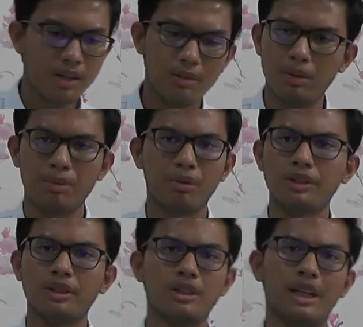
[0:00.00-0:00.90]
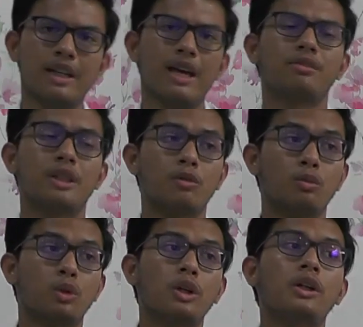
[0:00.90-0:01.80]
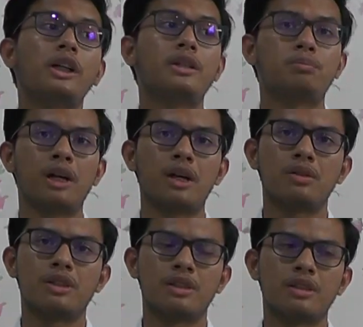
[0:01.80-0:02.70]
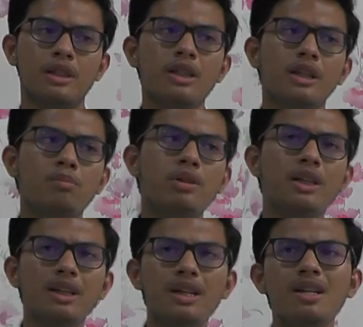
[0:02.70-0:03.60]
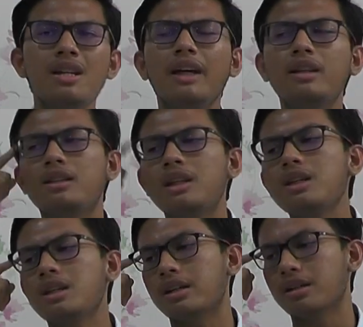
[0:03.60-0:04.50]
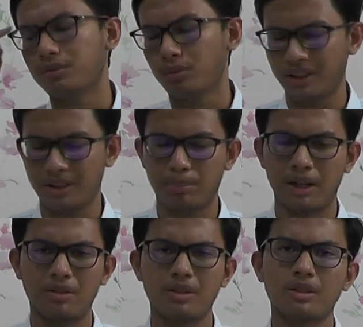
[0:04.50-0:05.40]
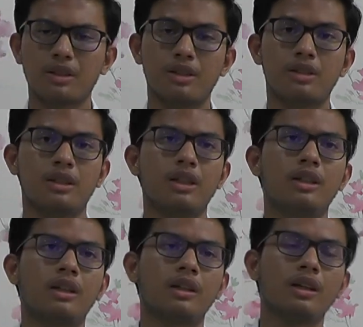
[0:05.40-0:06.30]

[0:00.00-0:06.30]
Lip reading: The baby won't understand every word that the parents is saying, but they get an idea of what the parents are saying.